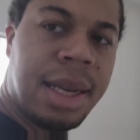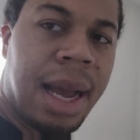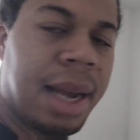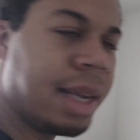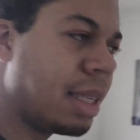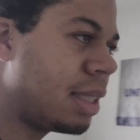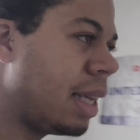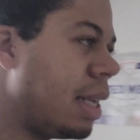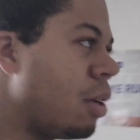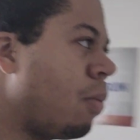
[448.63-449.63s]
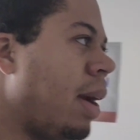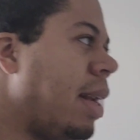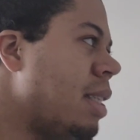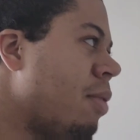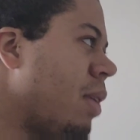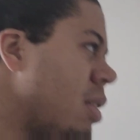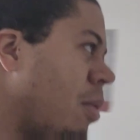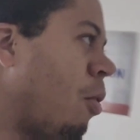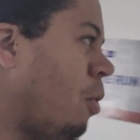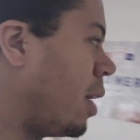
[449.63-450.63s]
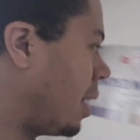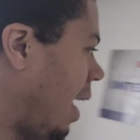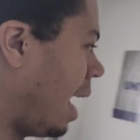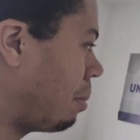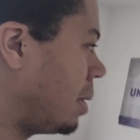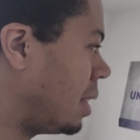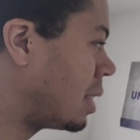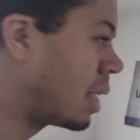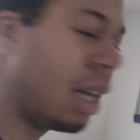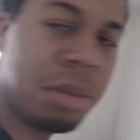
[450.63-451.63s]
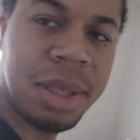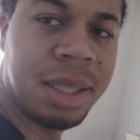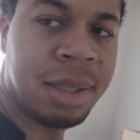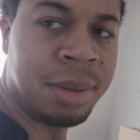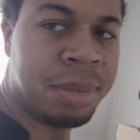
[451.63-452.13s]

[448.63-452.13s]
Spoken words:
Yeah, I didn't see the way these events are going to happen coming.